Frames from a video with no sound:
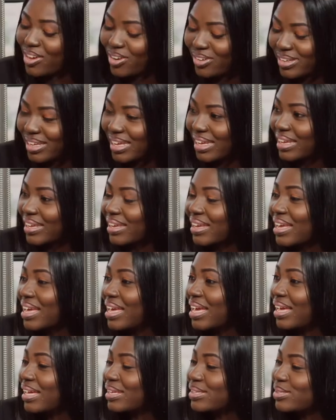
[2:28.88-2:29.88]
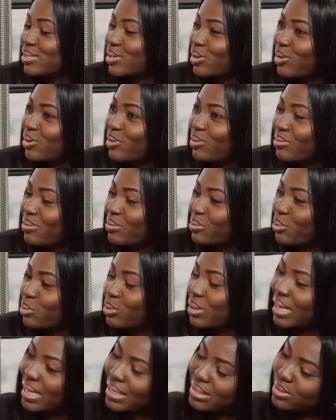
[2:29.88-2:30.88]
Okay, so we'd
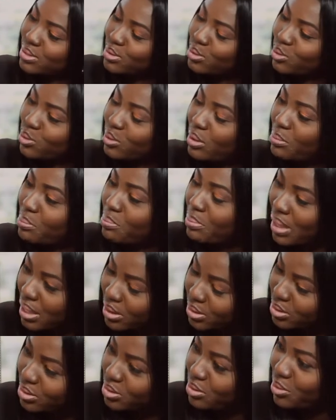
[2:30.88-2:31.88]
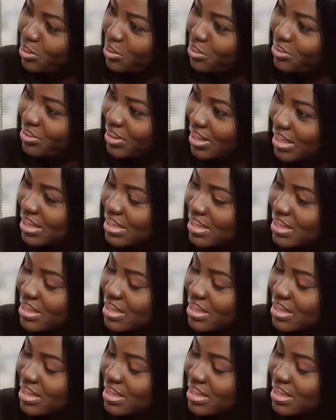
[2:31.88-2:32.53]
like to know about you first.